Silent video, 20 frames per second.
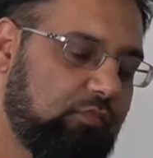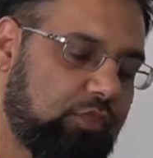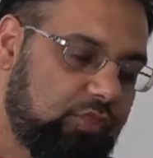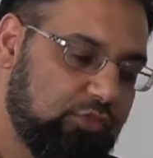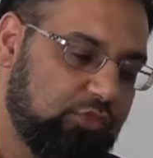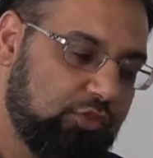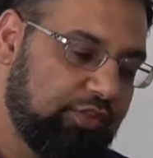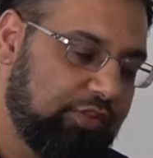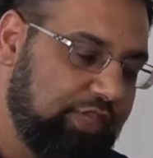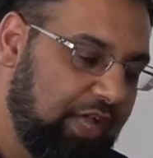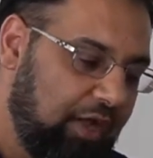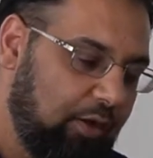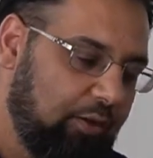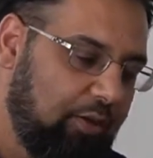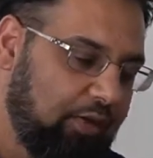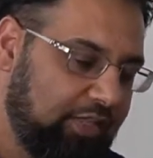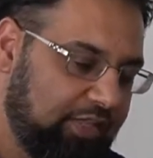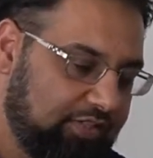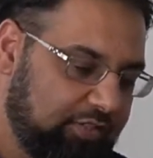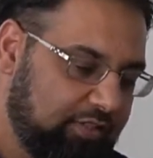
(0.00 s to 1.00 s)
So
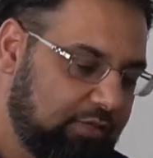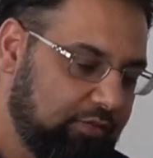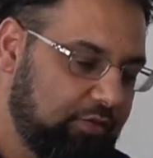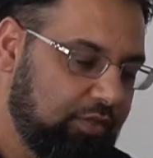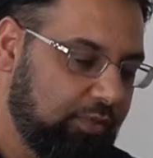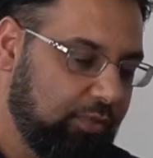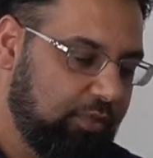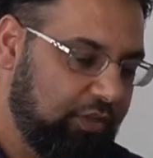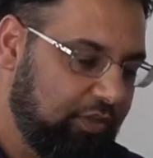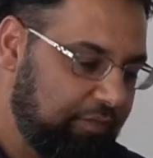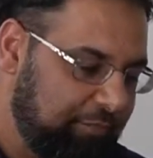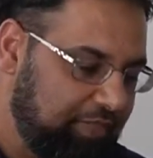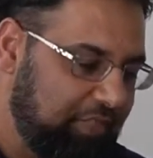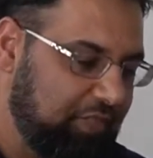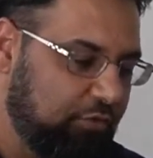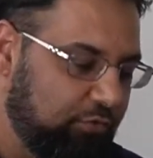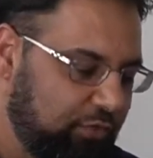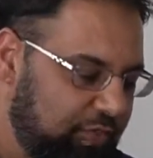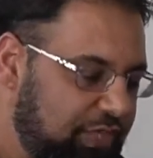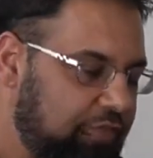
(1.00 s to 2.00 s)
dawah is another way of being
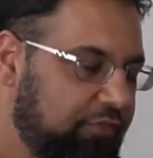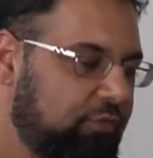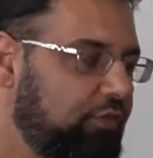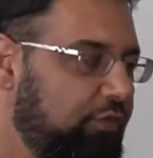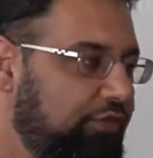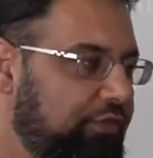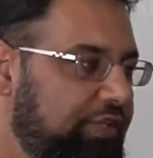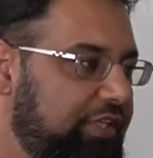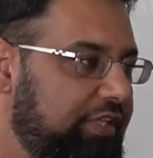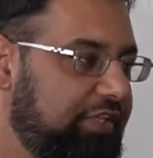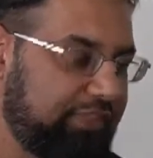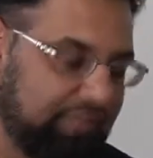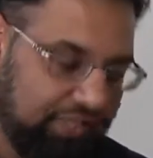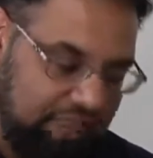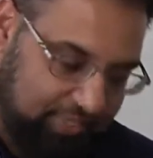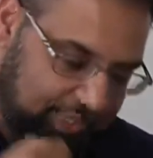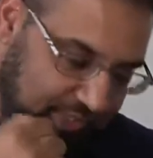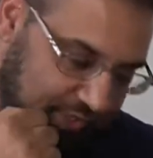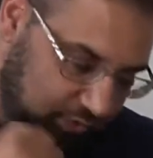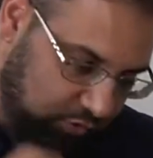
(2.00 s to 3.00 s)
greedy for good deeds.
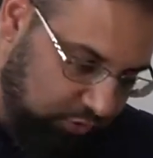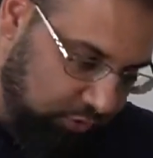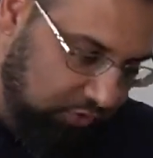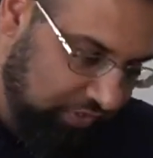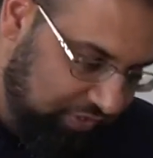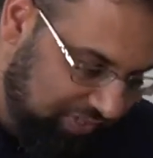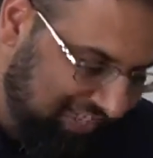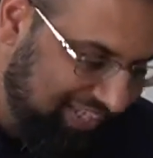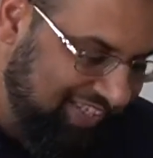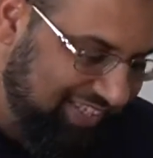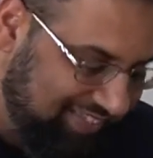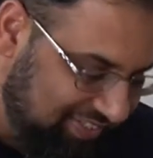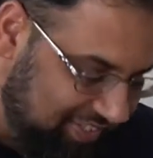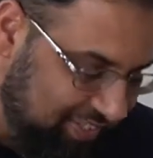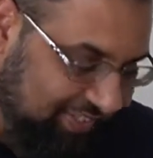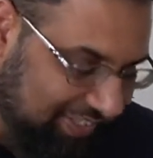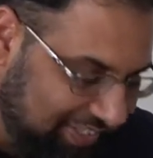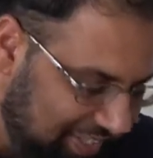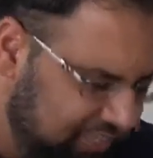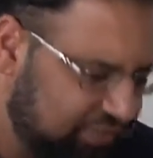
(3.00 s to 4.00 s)
Good deeds, the
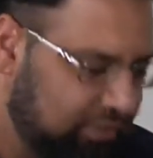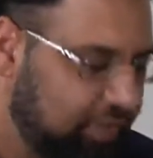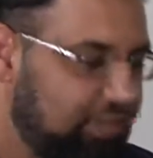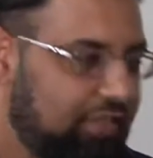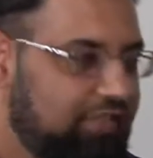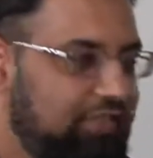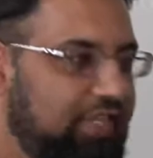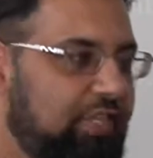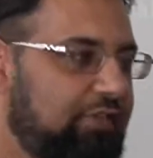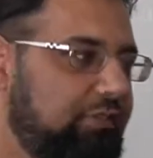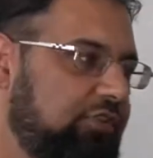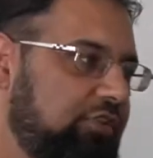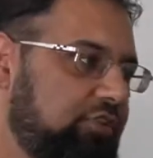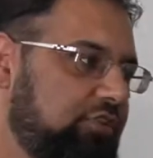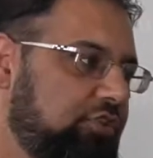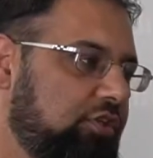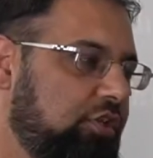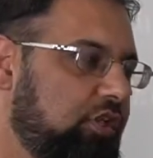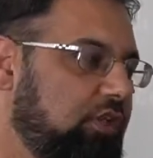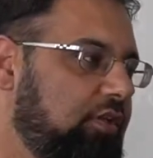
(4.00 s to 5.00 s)
deeds are going to save us,
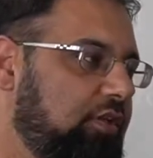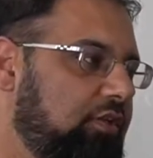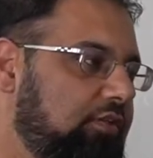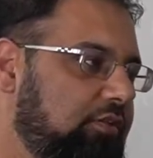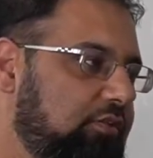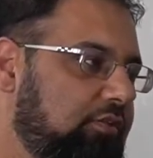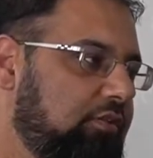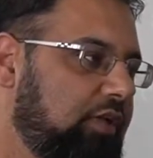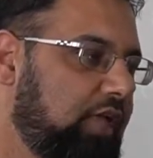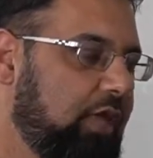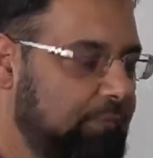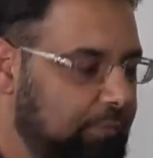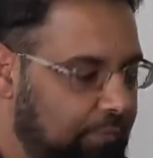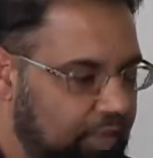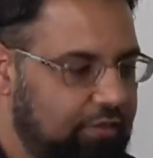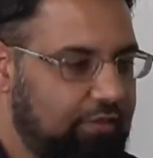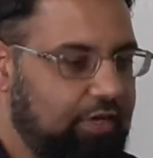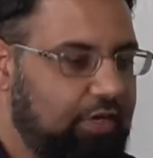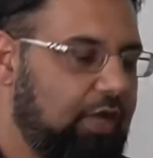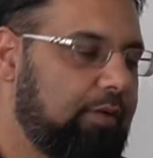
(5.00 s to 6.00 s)
inshallah, and by
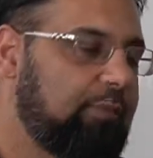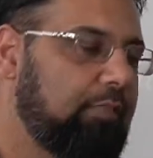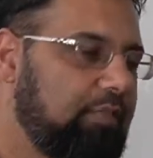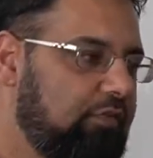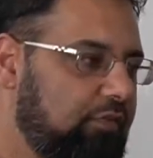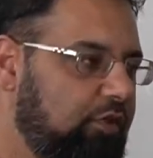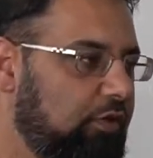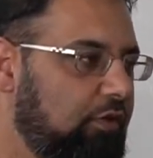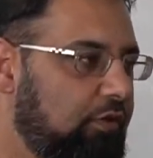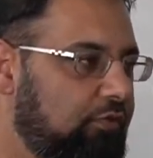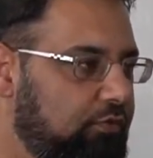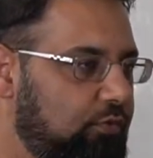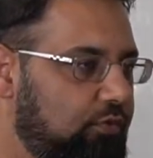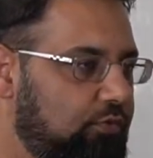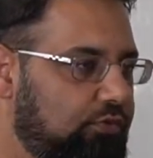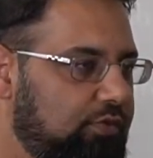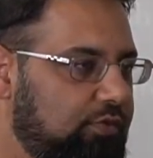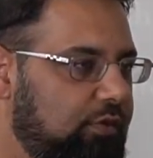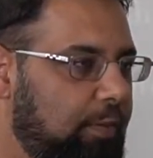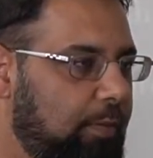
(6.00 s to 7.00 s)
the rahmah of Allah, of
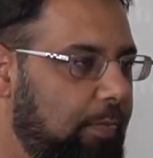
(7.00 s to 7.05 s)
course.